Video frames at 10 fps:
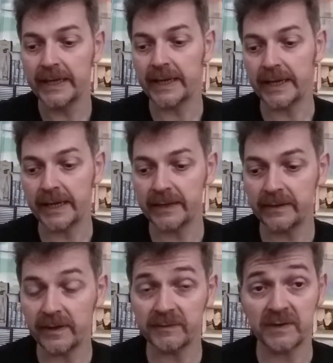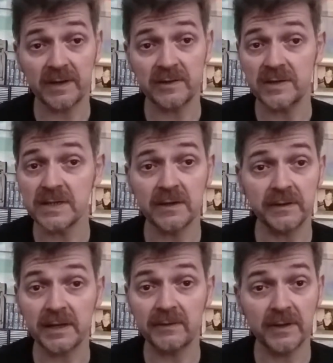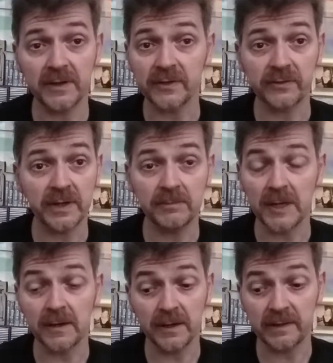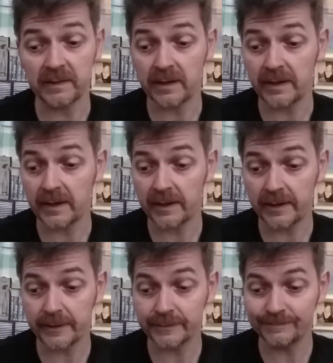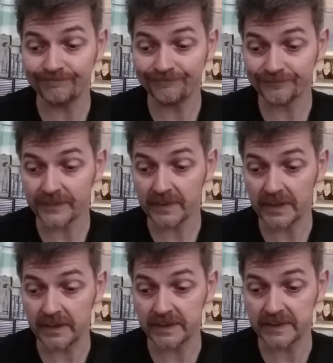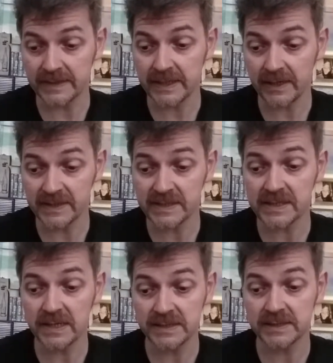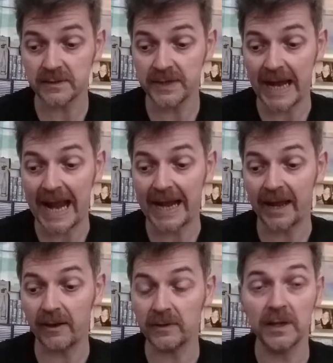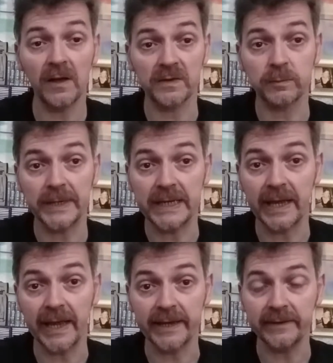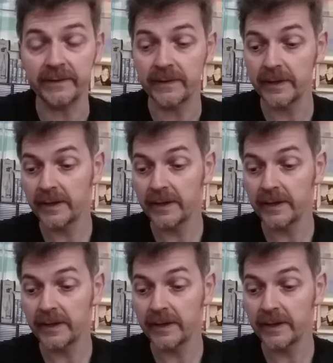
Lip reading: And I have to say, she's going together like a dream, guys. As I say, I started on a hangout last weekend.